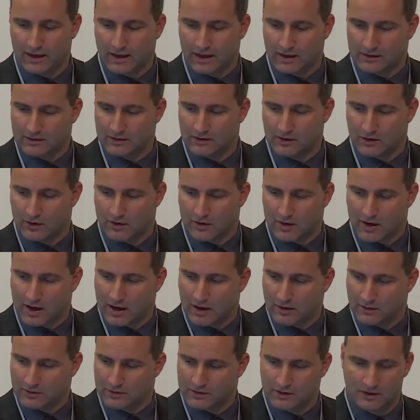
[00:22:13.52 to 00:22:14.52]
and
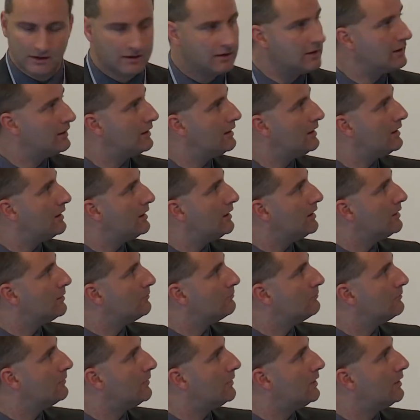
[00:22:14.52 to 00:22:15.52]
around.
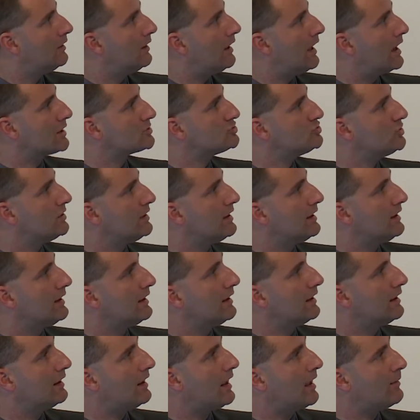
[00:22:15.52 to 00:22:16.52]

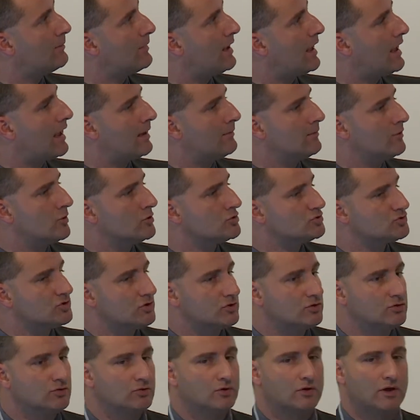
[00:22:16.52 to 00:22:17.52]
Actually, MM also
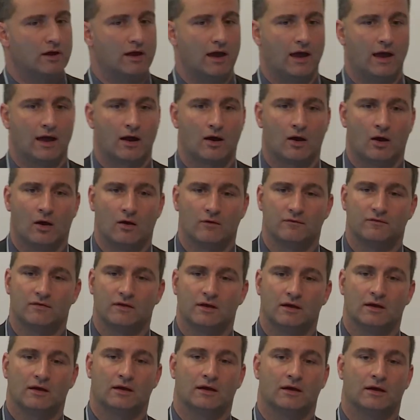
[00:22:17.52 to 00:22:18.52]
took care of
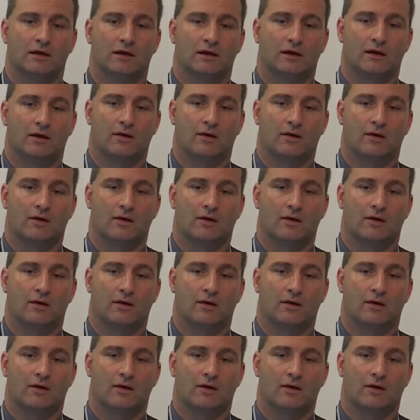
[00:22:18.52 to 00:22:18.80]
the